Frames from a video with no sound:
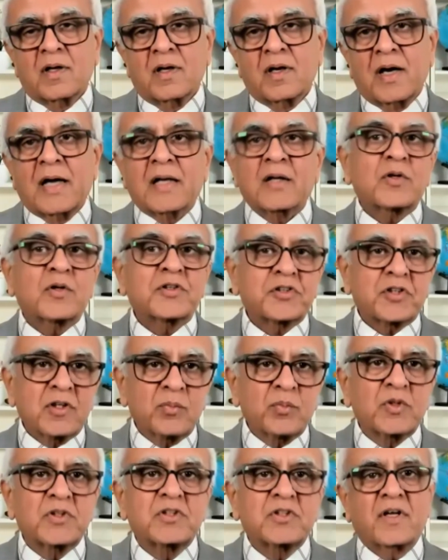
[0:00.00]
And question
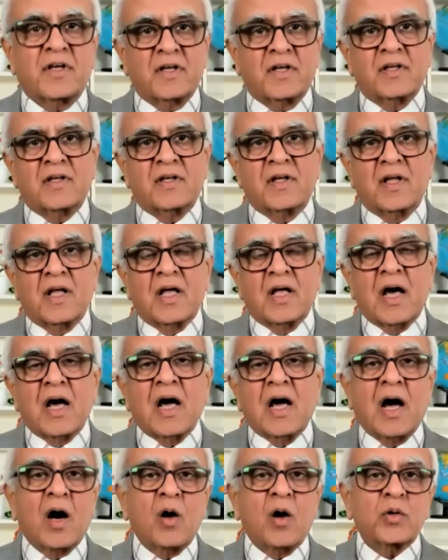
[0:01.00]
number 3,
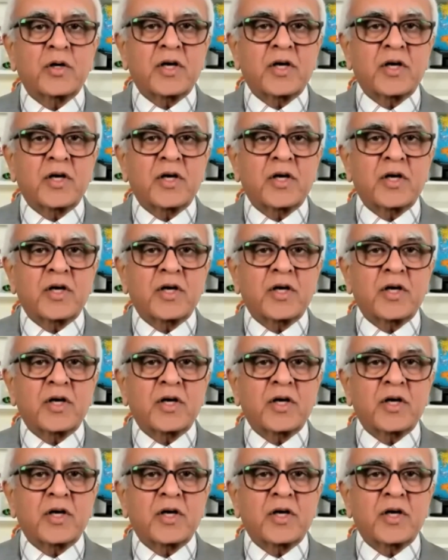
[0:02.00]
how